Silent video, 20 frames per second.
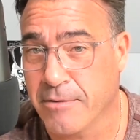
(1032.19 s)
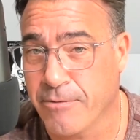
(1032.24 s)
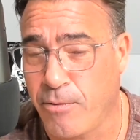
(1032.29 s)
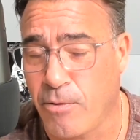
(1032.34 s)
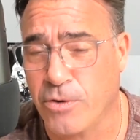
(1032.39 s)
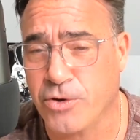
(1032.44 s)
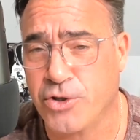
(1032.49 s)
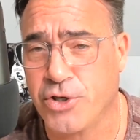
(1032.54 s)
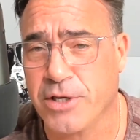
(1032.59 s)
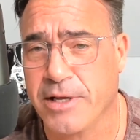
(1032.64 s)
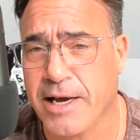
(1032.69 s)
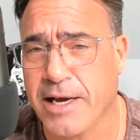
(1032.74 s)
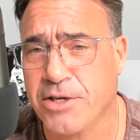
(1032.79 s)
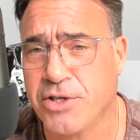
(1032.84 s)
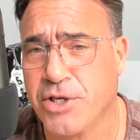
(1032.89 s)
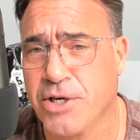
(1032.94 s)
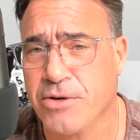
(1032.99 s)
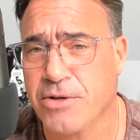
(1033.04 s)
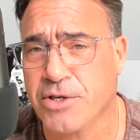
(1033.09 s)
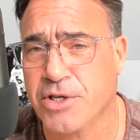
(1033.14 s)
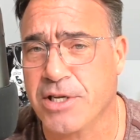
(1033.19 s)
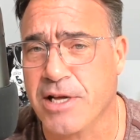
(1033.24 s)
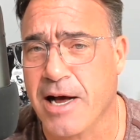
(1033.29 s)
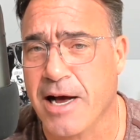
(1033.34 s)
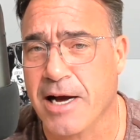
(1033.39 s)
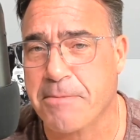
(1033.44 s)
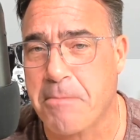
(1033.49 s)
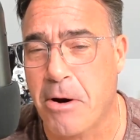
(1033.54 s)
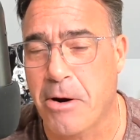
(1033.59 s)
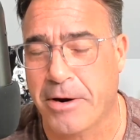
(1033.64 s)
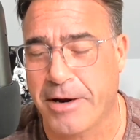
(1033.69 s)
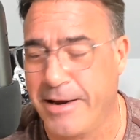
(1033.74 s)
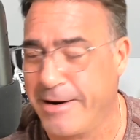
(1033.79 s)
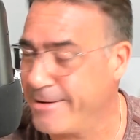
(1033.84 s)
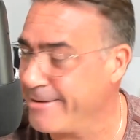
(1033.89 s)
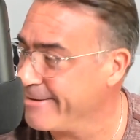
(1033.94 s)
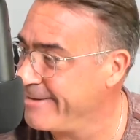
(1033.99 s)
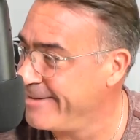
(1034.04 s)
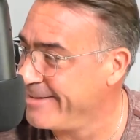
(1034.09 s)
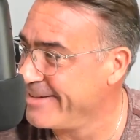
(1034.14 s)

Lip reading: Fortune last year in the stock market.